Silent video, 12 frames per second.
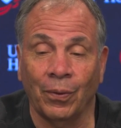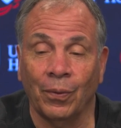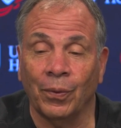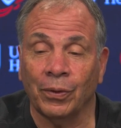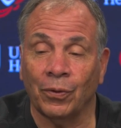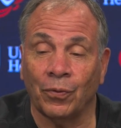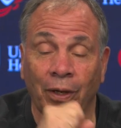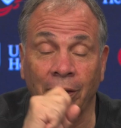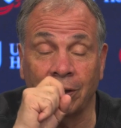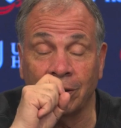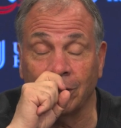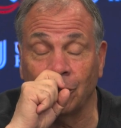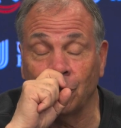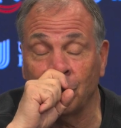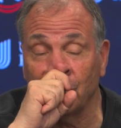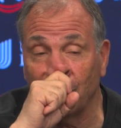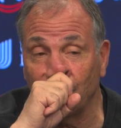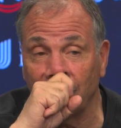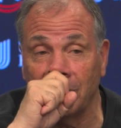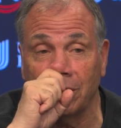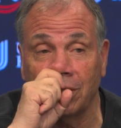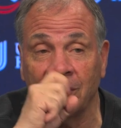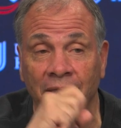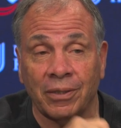what the right decisions are with these
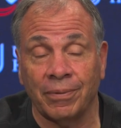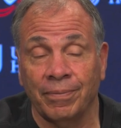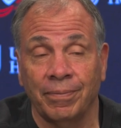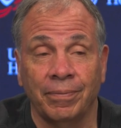things.